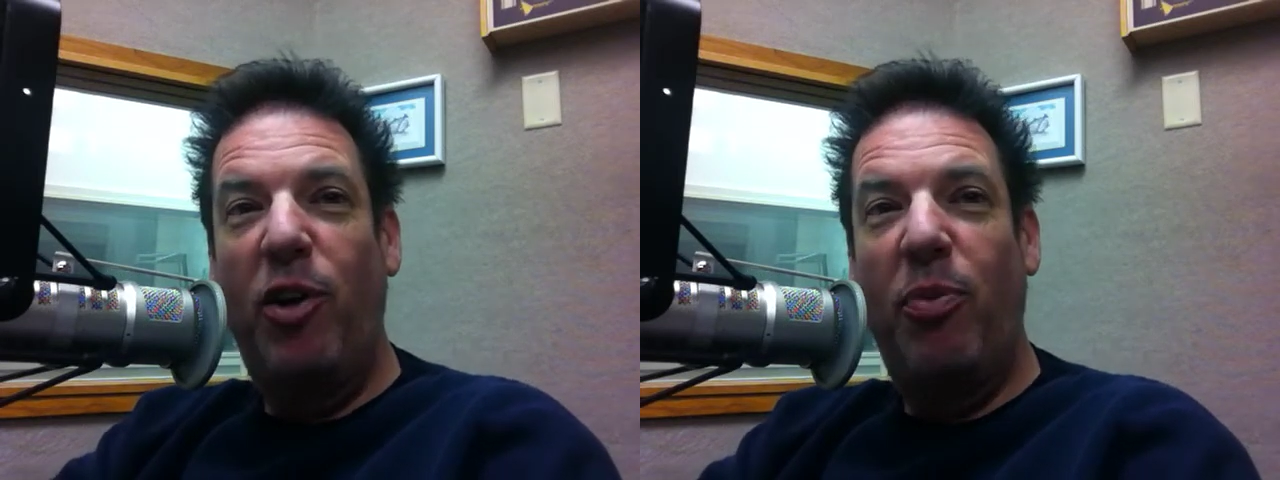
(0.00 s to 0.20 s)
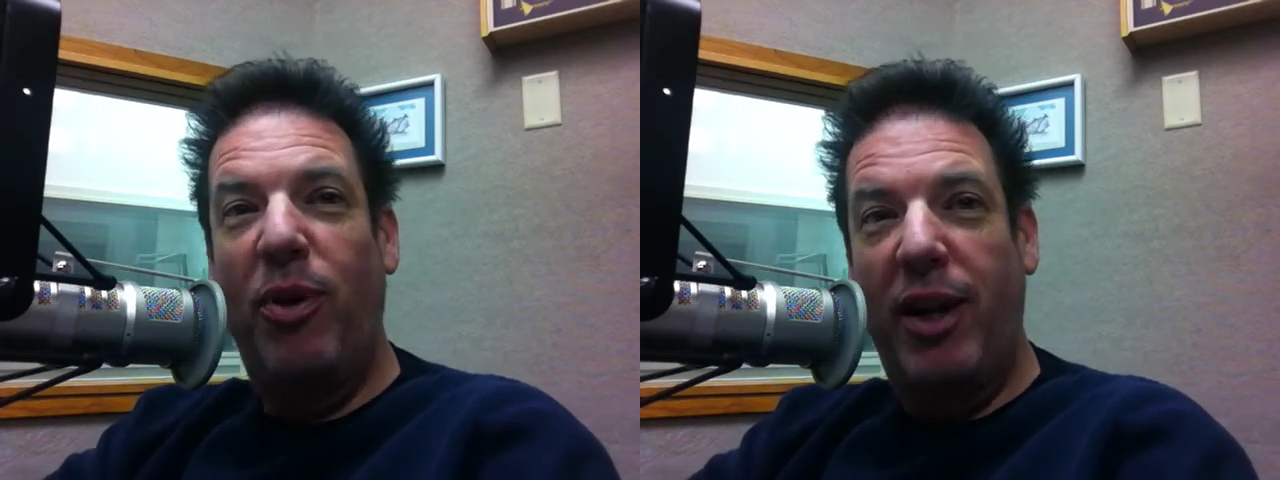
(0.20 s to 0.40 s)

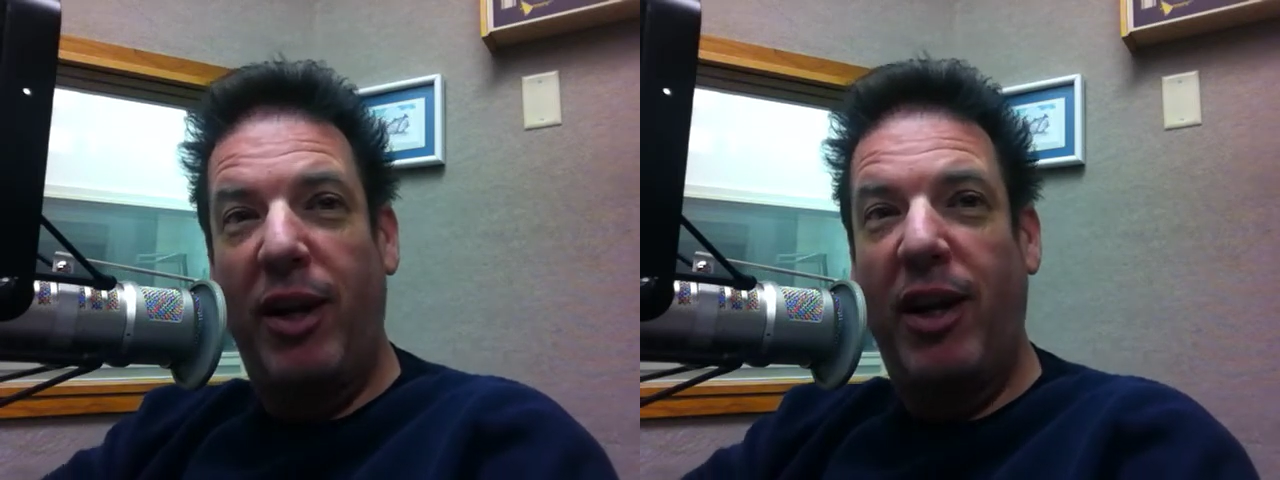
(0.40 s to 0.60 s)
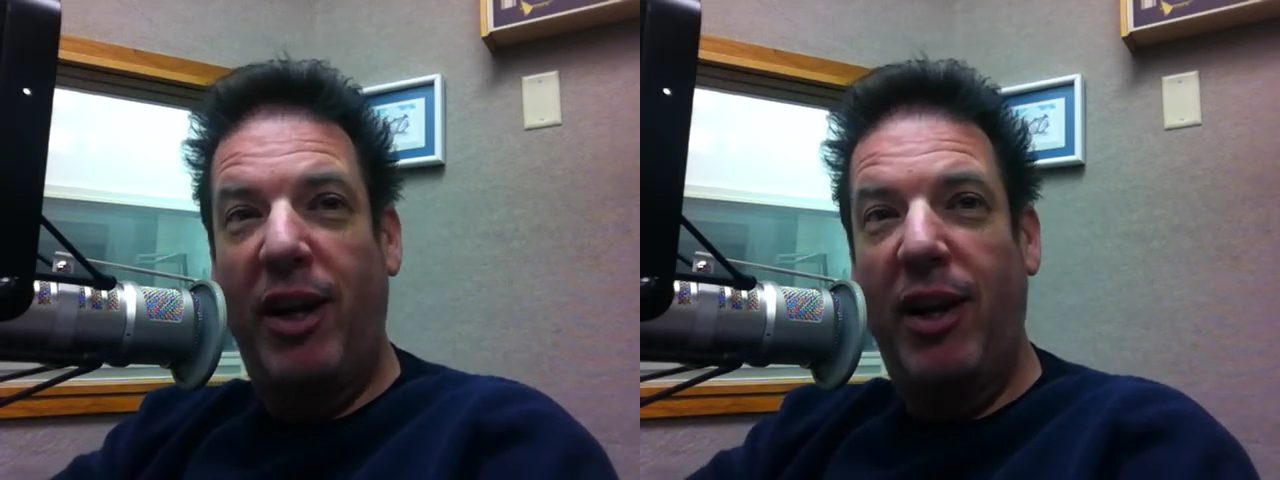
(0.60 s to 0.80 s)
You put in
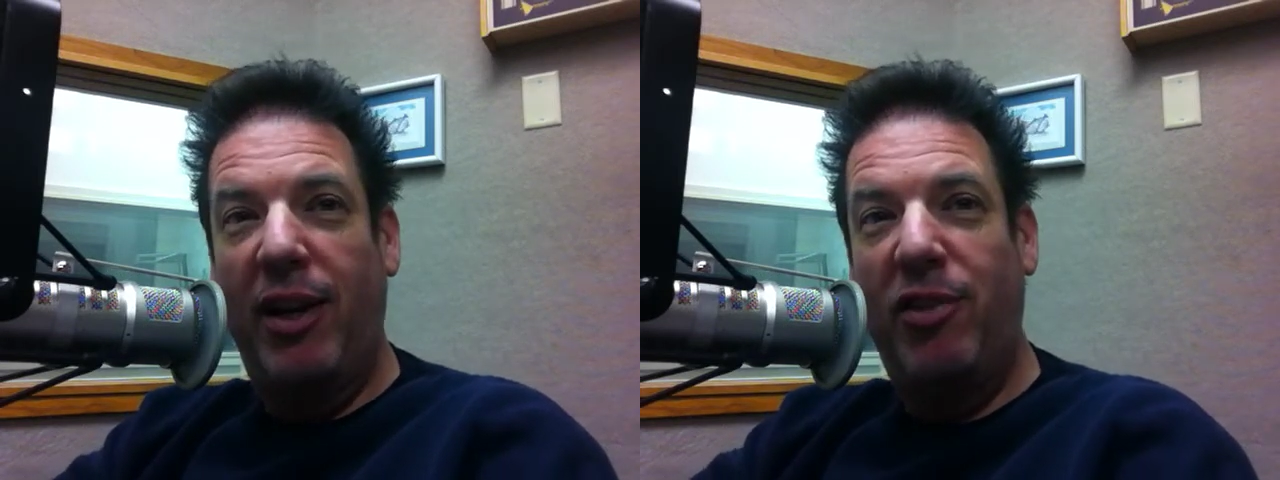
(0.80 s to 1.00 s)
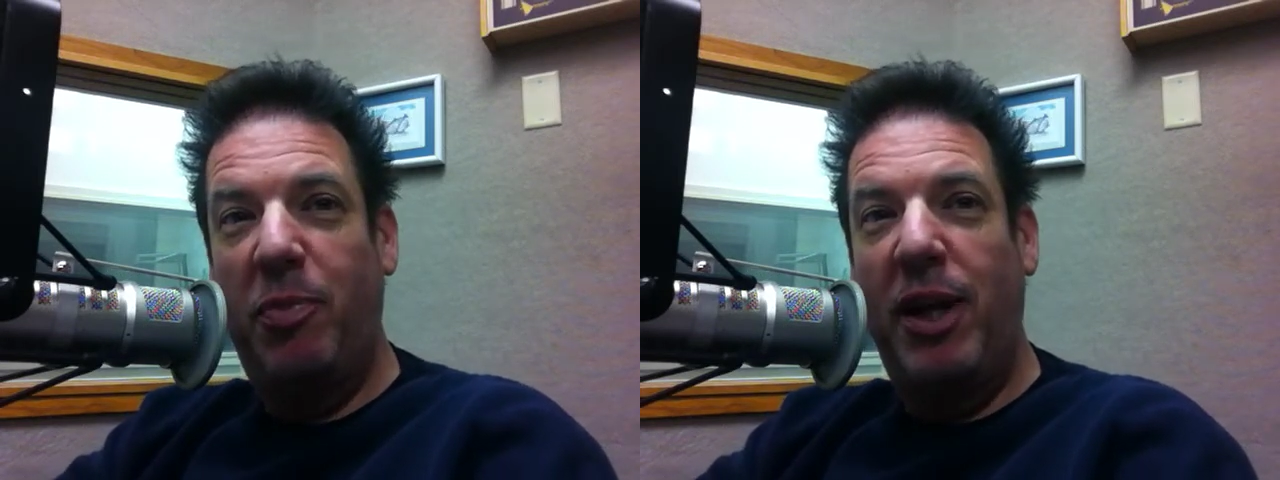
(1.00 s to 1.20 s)

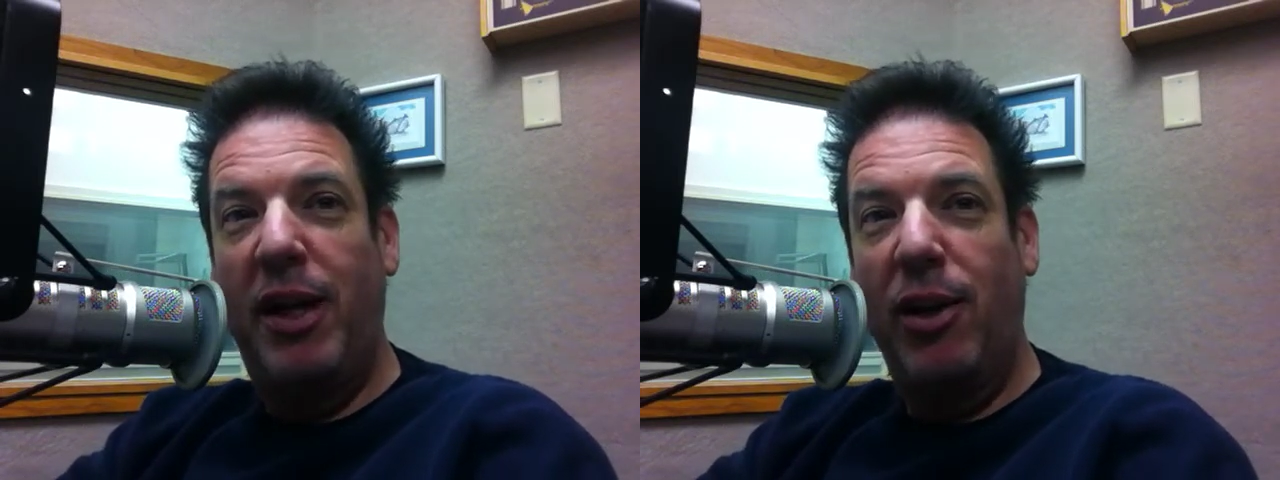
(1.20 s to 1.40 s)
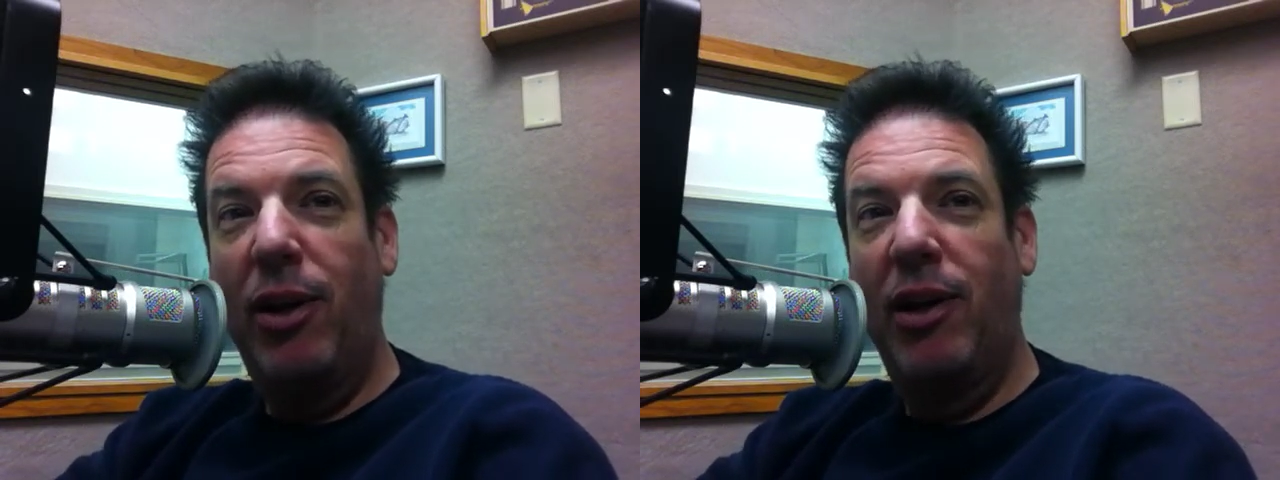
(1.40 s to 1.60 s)
a
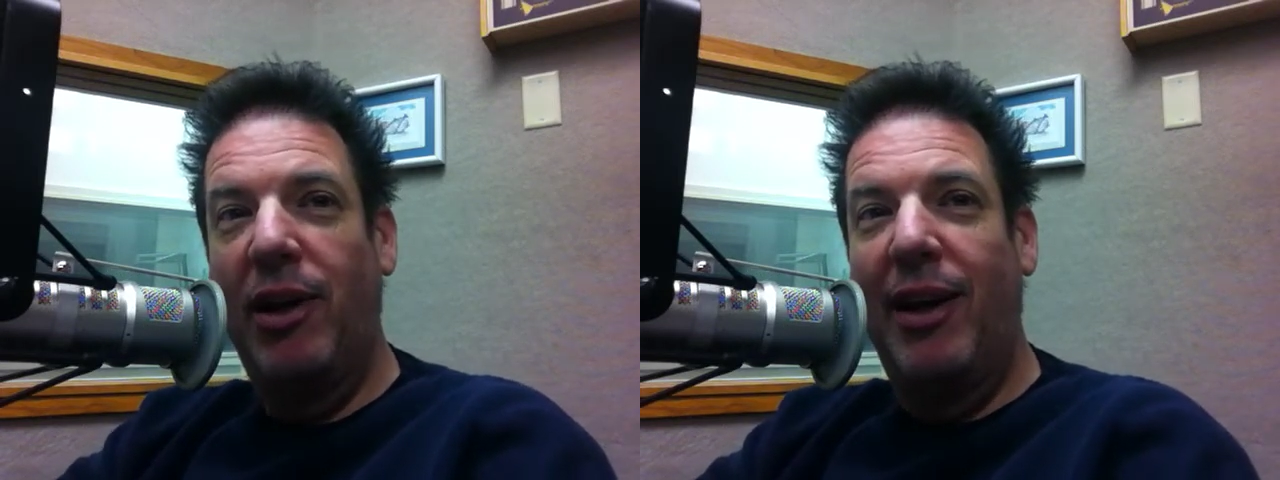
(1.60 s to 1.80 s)
speaker.